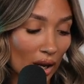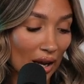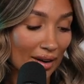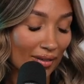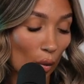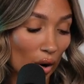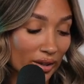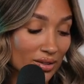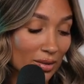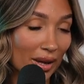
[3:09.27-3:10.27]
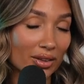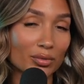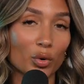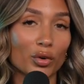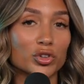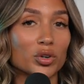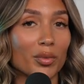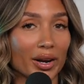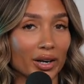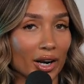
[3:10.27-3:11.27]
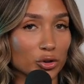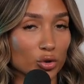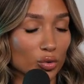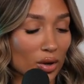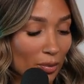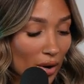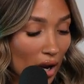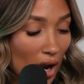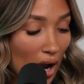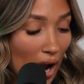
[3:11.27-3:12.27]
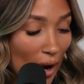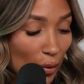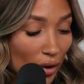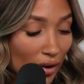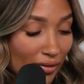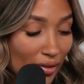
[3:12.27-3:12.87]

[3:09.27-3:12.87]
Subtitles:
If I wanted to make this more of a dramatic natural sweep, I would have